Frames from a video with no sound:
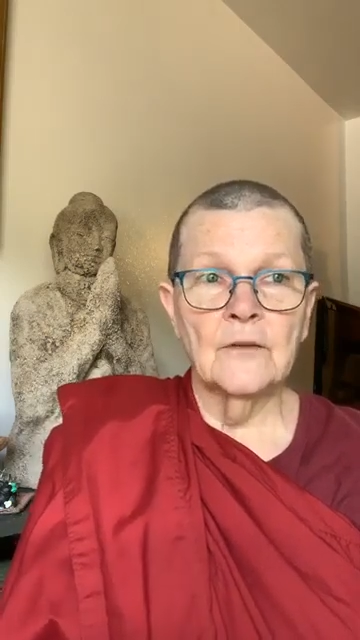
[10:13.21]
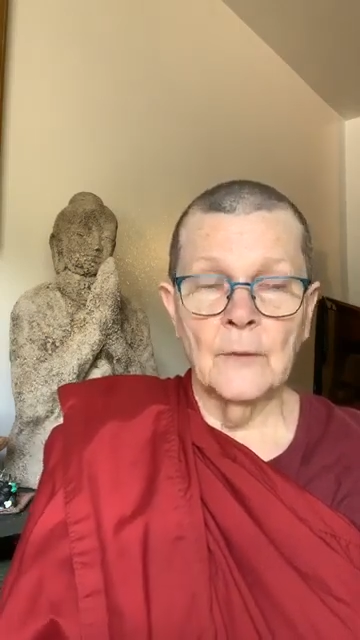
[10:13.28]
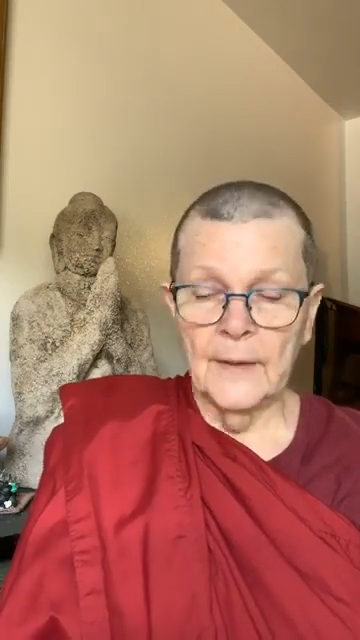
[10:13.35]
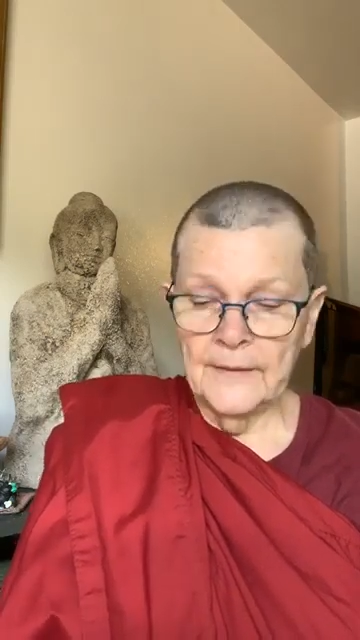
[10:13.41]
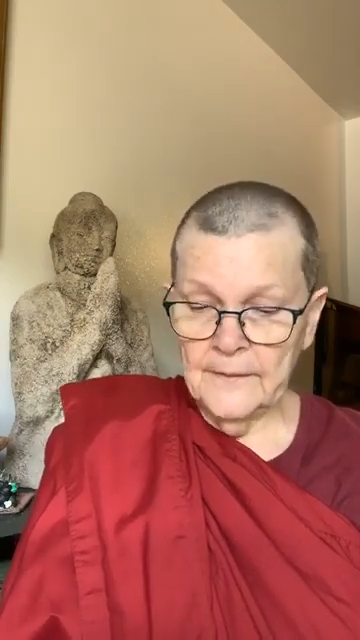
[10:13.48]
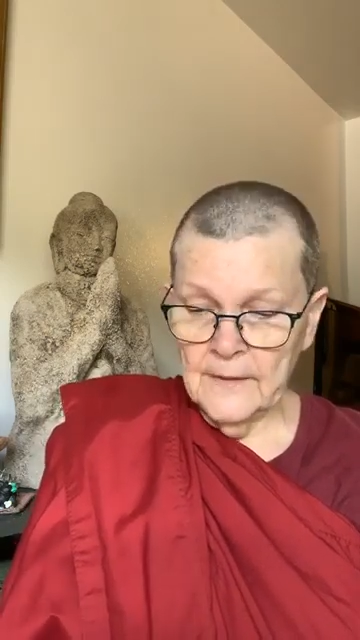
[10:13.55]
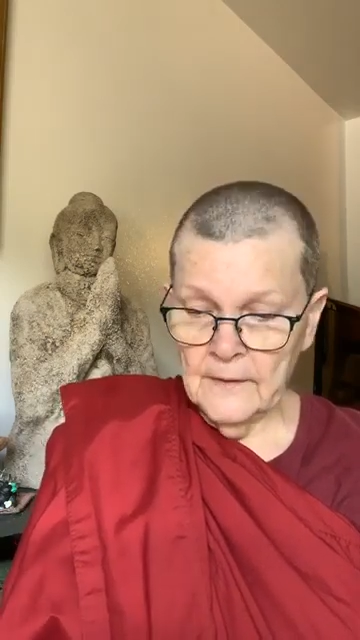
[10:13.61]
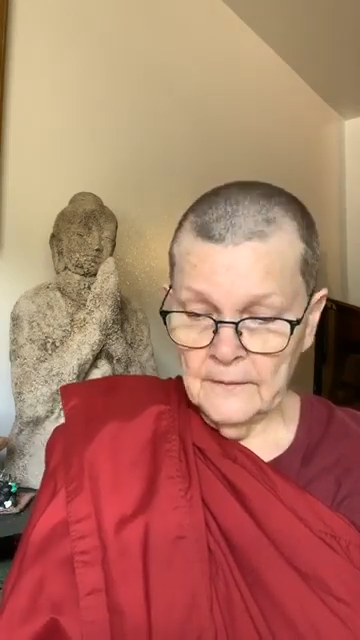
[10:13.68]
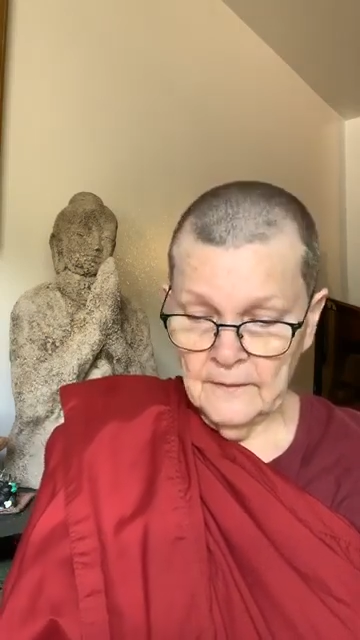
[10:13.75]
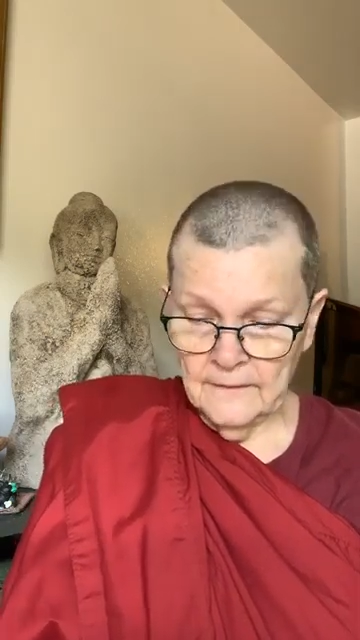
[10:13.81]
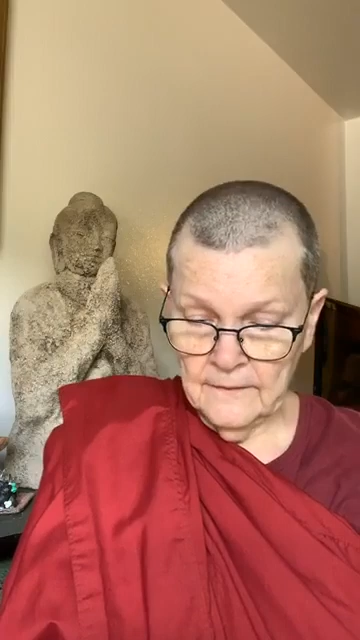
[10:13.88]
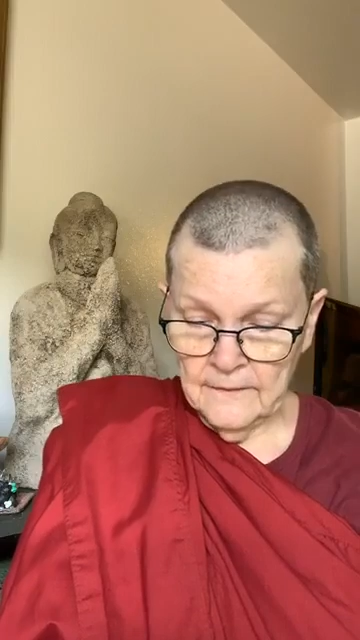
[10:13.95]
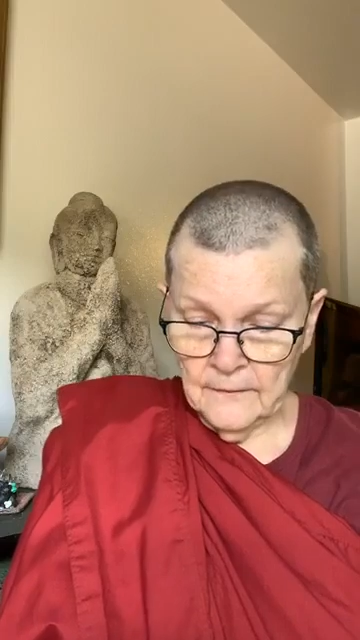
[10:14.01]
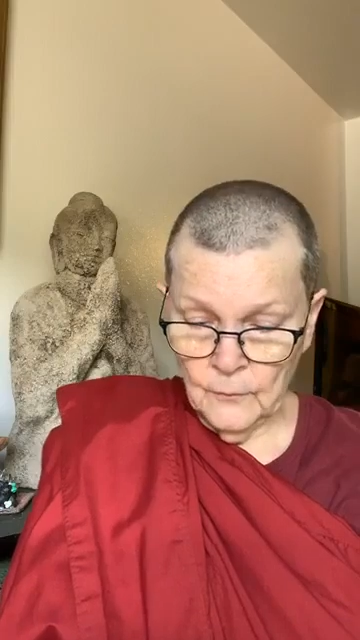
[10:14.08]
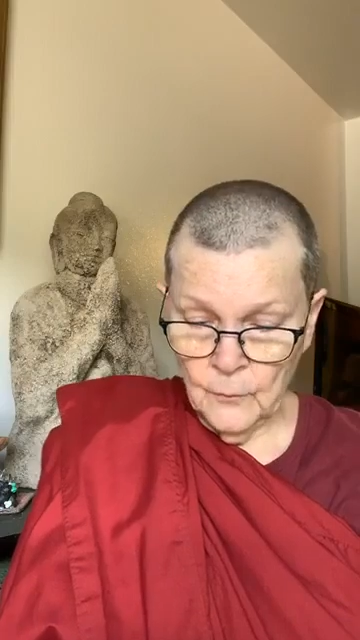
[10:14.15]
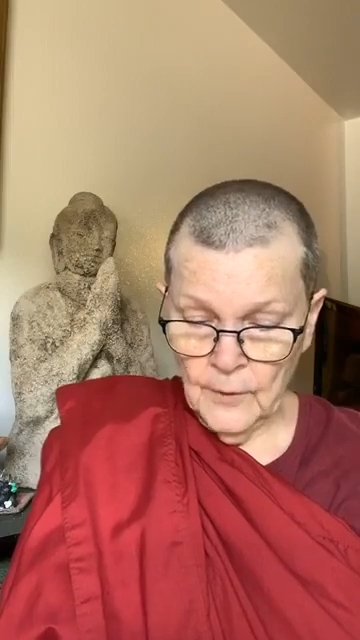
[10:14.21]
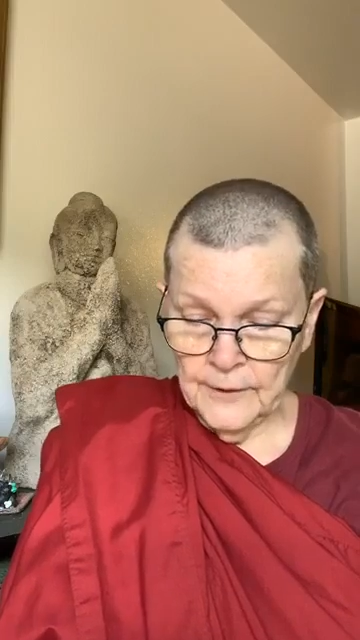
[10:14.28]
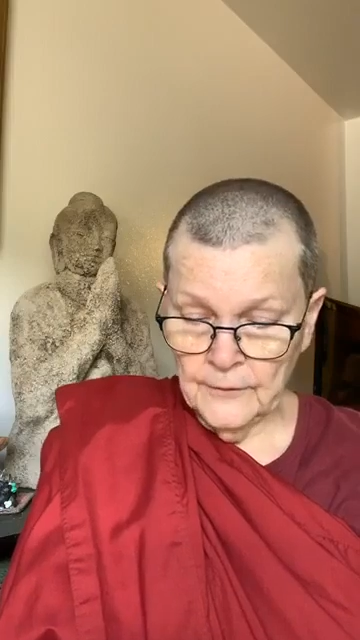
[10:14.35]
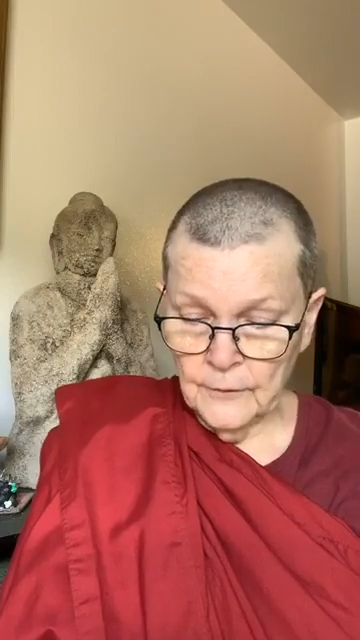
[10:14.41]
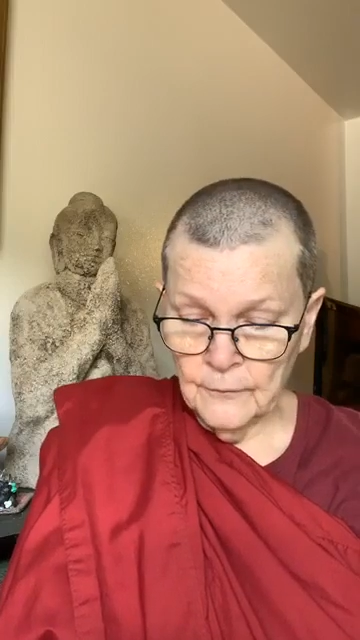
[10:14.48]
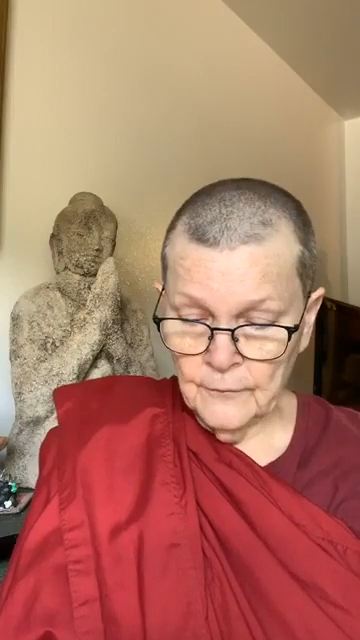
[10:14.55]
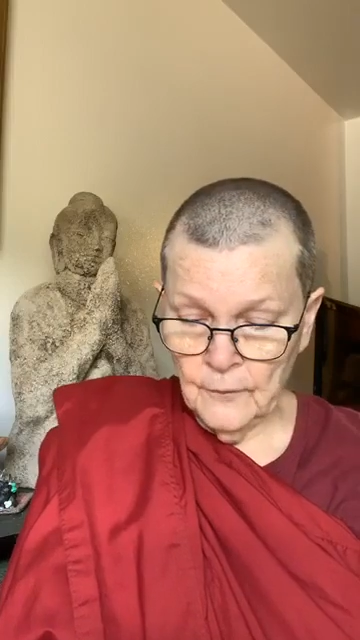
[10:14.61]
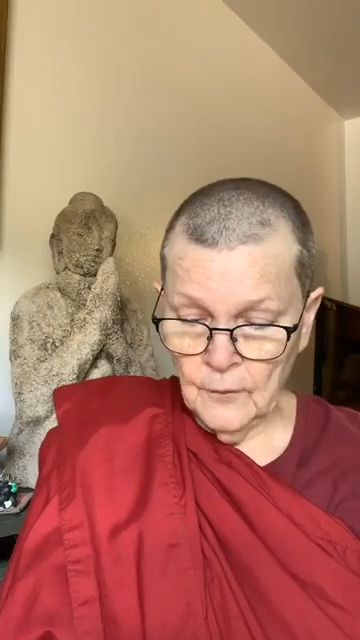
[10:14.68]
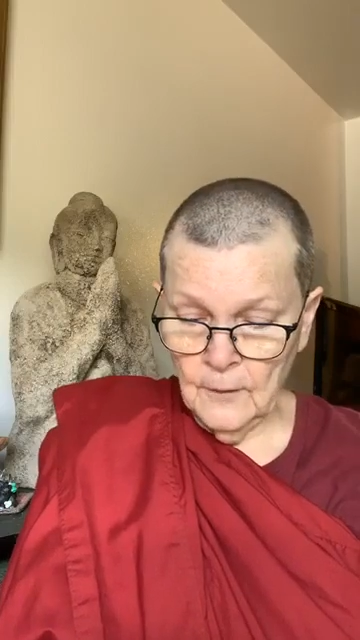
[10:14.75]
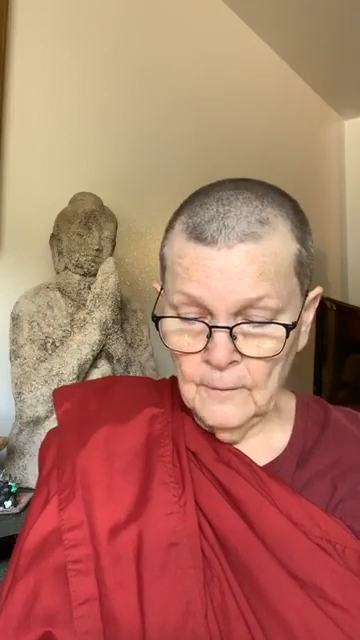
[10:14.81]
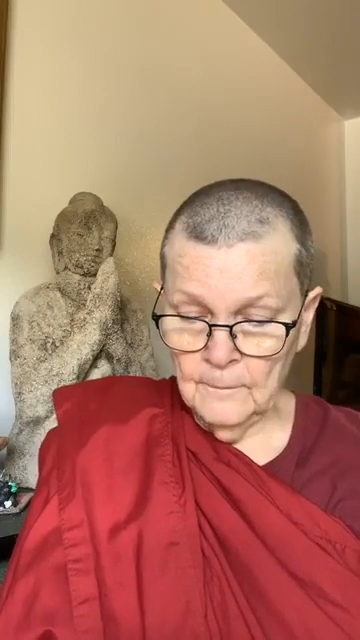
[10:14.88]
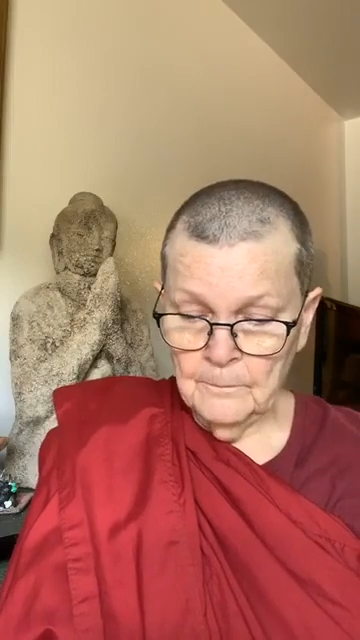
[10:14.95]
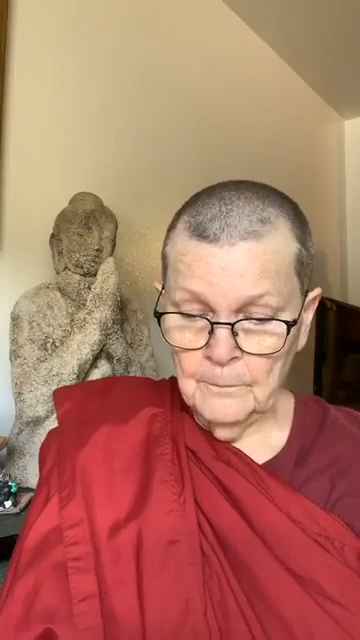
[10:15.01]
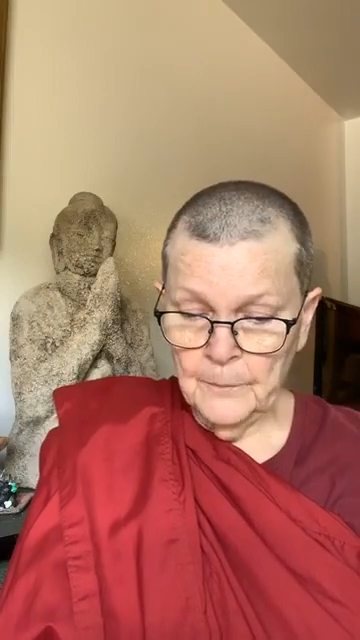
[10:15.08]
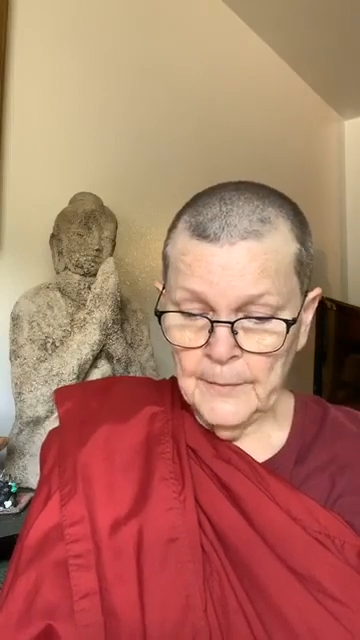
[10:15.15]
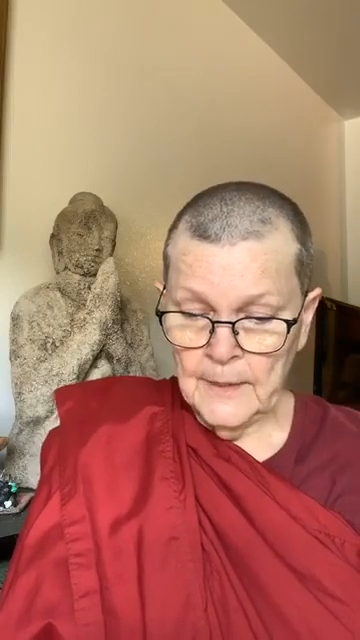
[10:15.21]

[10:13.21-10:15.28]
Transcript: So I think this is a wonderful